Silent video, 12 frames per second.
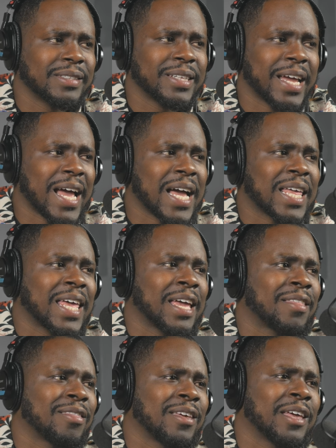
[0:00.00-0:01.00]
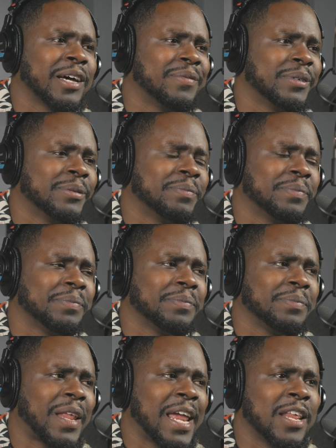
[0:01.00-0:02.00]
like I can't think of a,
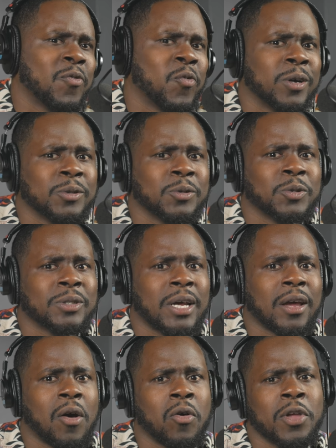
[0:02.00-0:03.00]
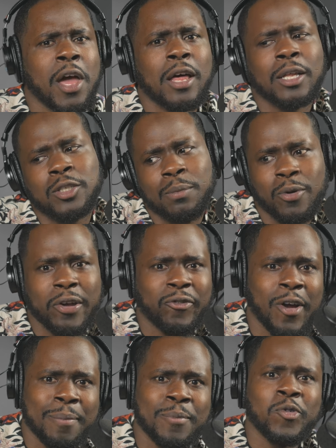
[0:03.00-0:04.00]
anyone who's like, oh yeah, let your
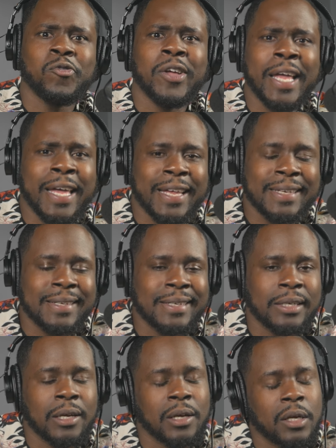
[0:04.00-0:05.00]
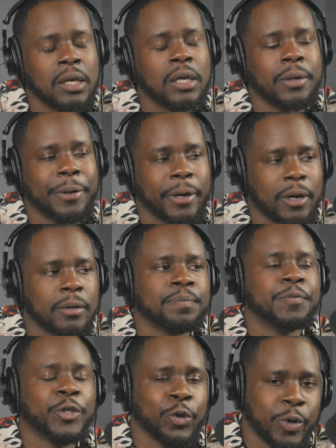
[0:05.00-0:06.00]
boyfriend move in. No,
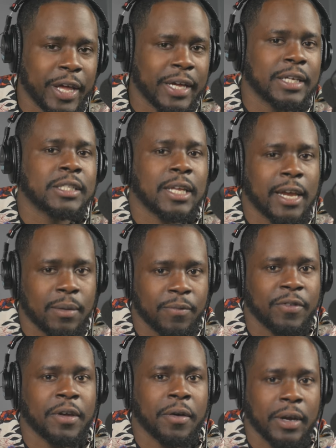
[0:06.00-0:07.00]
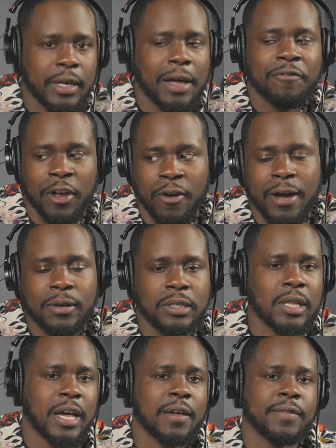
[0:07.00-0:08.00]
two days, let him figure figure out his
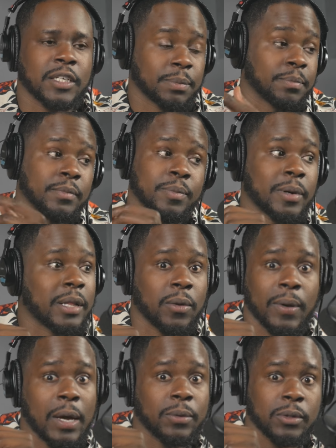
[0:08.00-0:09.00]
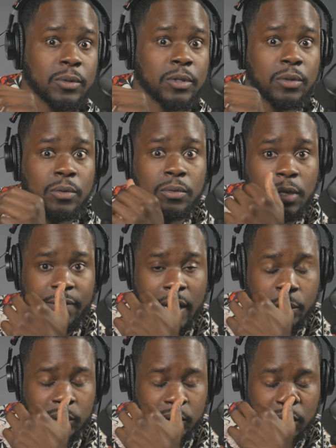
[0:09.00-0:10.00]
life. That's probably what I would do too if I
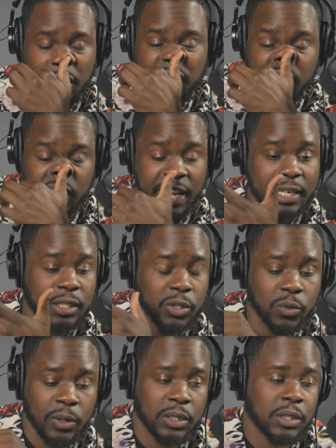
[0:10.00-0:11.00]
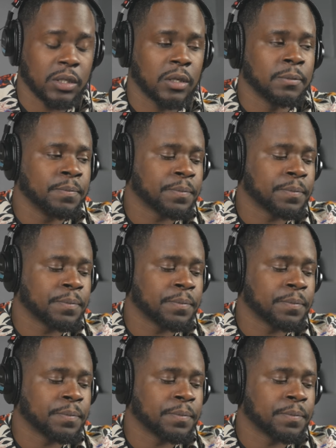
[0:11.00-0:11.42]
was in her dad's situation.